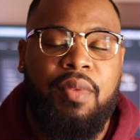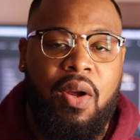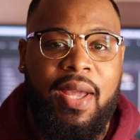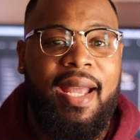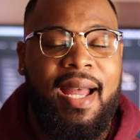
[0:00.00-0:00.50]

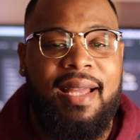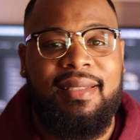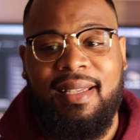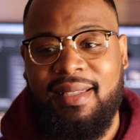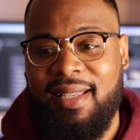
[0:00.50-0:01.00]
Okay
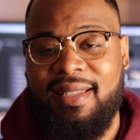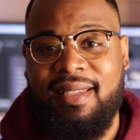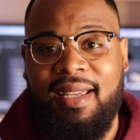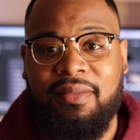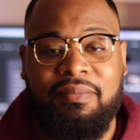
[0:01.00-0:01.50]
guys, that's
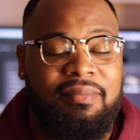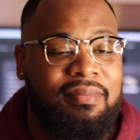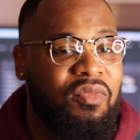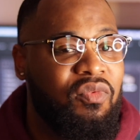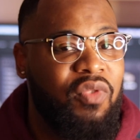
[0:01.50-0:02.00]
it.
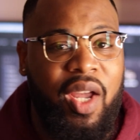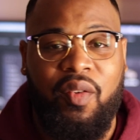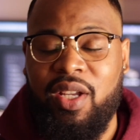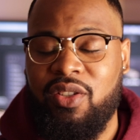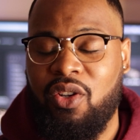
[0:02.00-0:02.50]

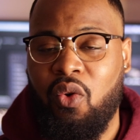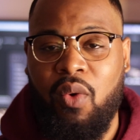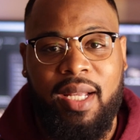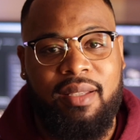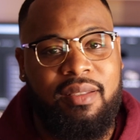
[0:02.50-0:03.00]
Very
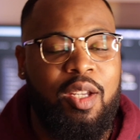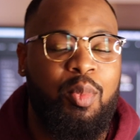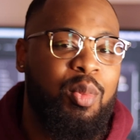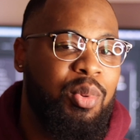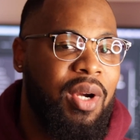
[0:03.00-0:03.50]
quick,
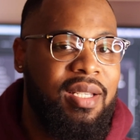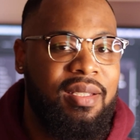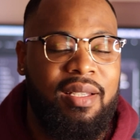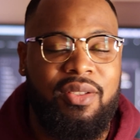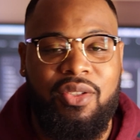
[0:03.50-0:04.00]
simple
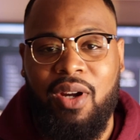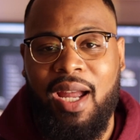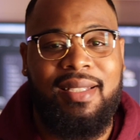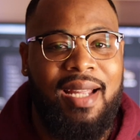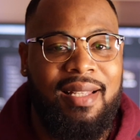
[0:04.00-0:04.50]
process. You
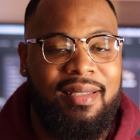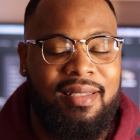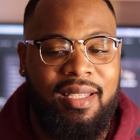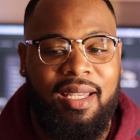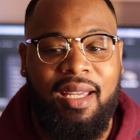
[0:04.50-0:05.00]
guys got to
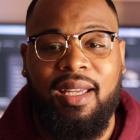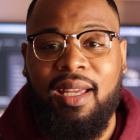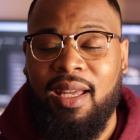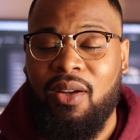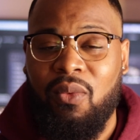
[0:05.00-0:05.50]
see it.
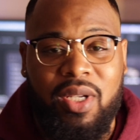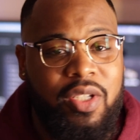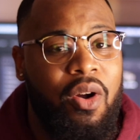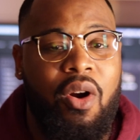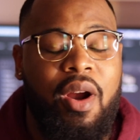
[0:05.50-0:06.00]

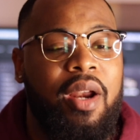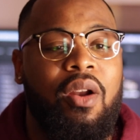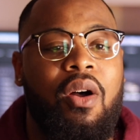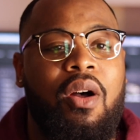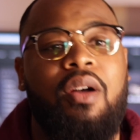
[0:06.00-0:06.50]
Wasn't hard at
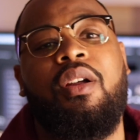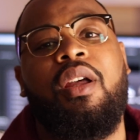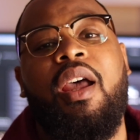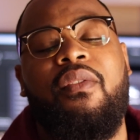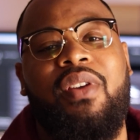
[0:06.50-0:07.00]
all.
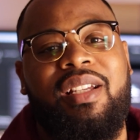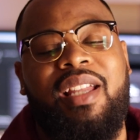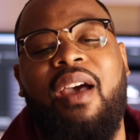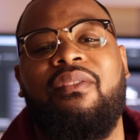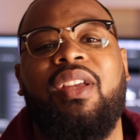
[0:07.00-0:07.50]
If you guys
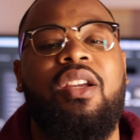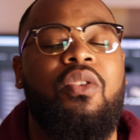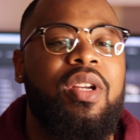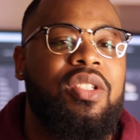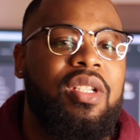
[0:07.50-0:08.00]
have any
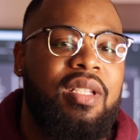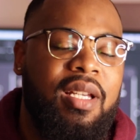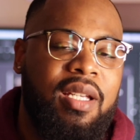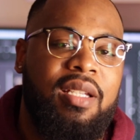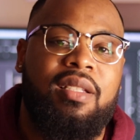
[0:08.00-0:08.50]
questions
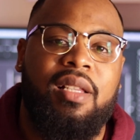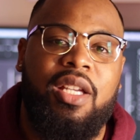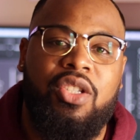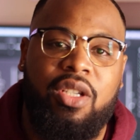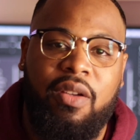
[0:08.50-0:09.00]
on the
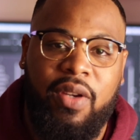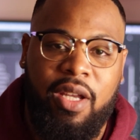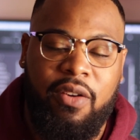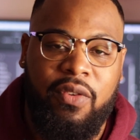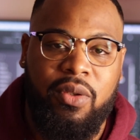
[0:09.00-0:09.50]
installation of an
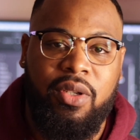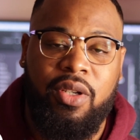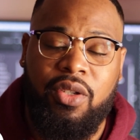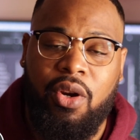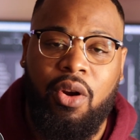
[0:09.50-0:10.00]
air filter
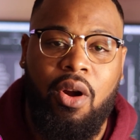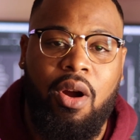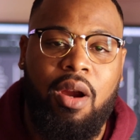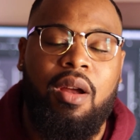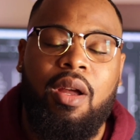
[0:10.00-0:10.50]
in your
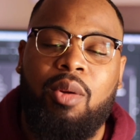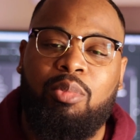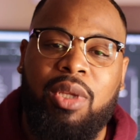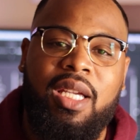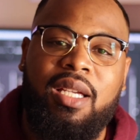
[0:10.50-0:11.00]
car,
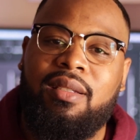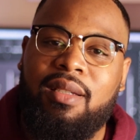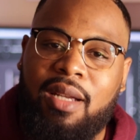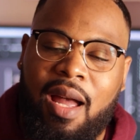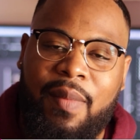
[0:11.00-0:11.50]
please
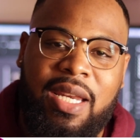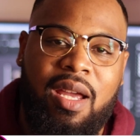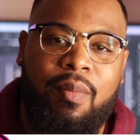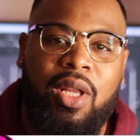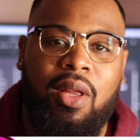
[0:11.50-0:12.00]
comment
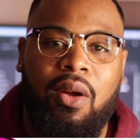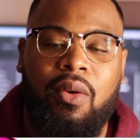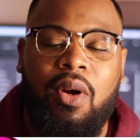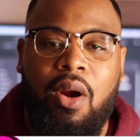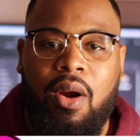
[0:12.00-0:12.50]
down
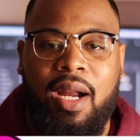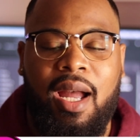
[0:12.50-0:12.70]
below or